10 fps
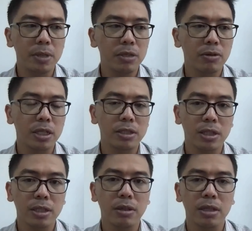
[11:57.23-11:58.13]
maybe you can
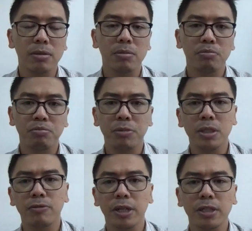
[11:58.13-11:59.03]
share that
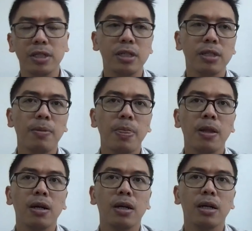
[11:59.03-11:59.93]
this vaccine
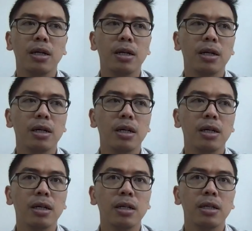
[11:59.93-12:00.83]

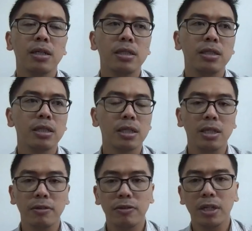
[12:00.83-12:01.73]

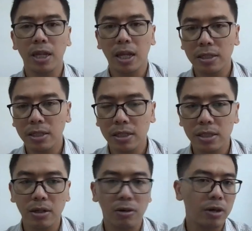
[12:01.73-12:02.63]
doesn't give the
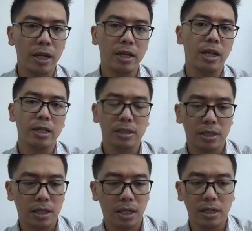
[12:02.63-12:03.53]
license or any
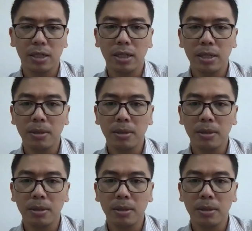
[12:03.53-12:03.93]
etc.